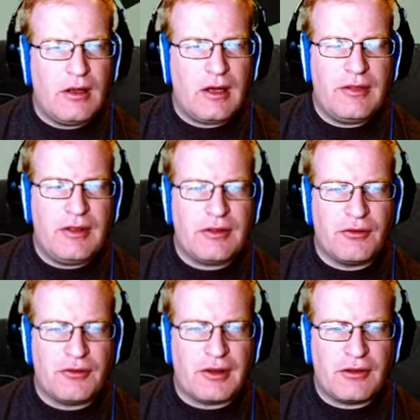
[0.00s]
I think
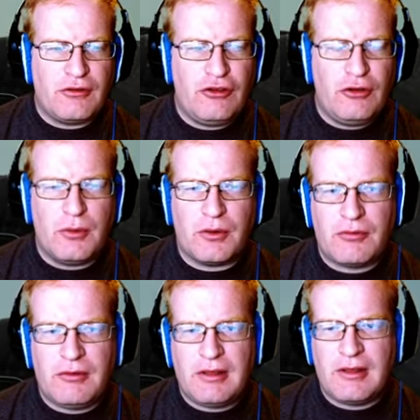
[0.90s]
there's like two or
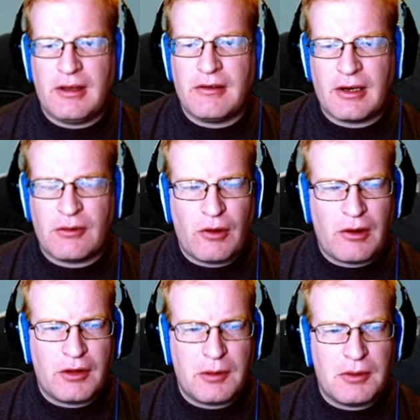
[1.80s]
three things that I
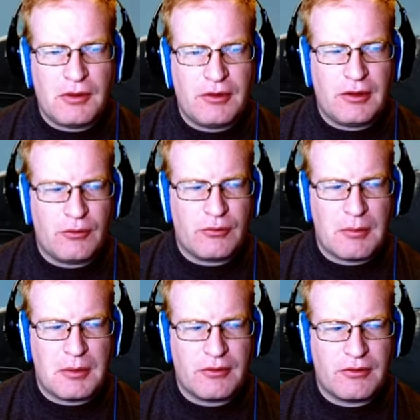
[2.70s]
rarely build that use
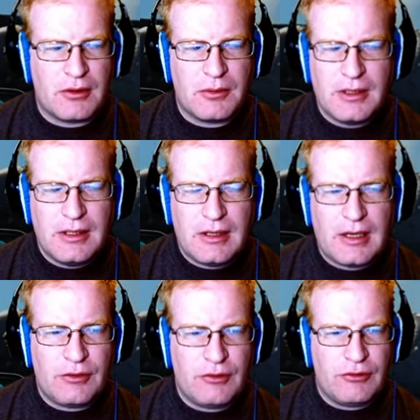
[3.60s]
rubber, so I
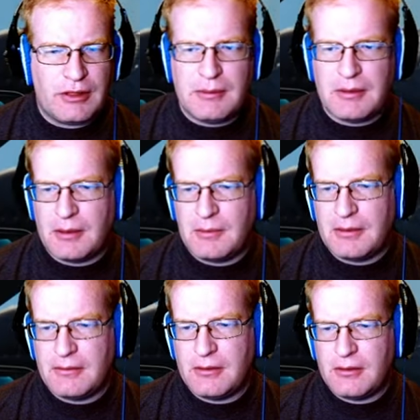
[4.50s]
don't usually keep it on me.
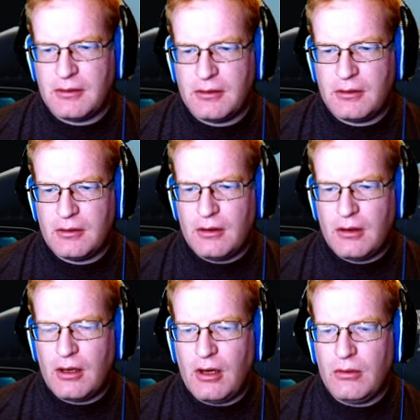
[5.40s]

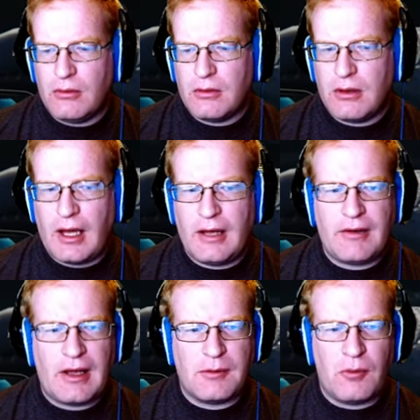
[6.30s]
Oh, I've
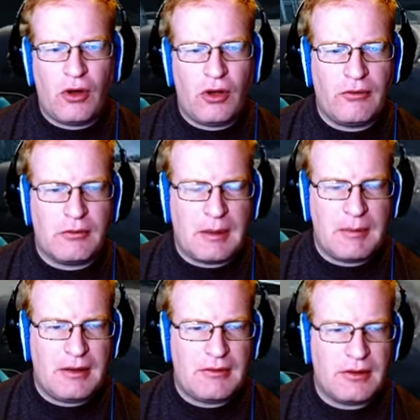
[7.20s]
got them all over my
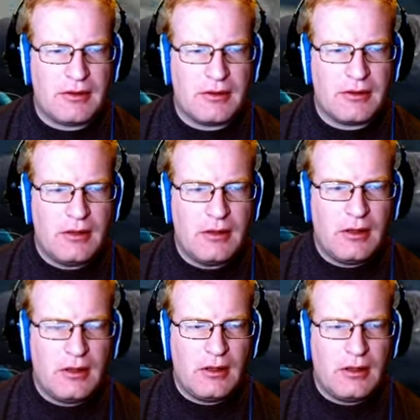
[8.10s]
base here.
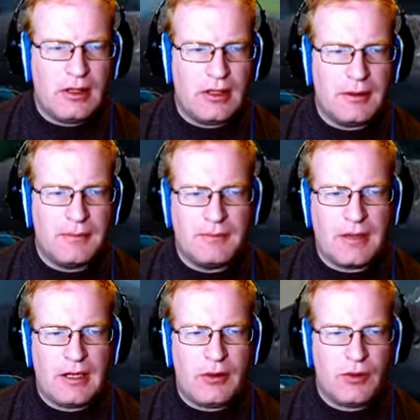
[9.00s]
Um,
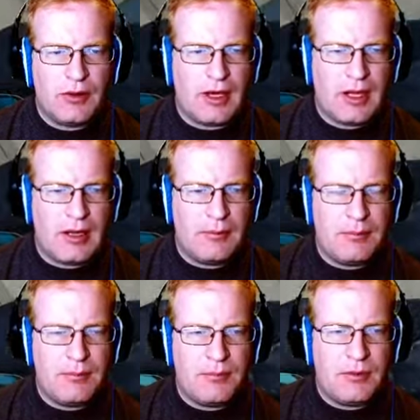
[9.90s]
anywhere that I
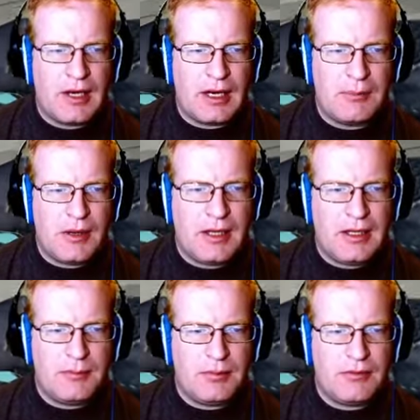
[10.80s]
that I
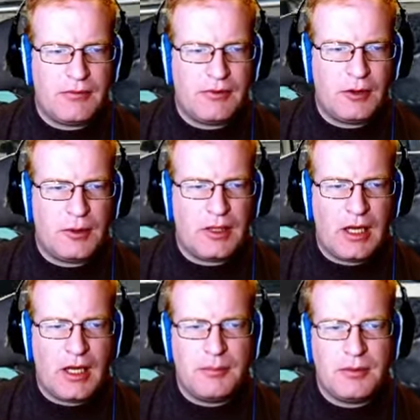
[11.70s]
pipe fluid
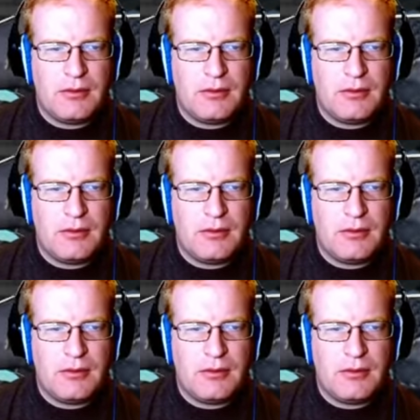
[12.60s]
up...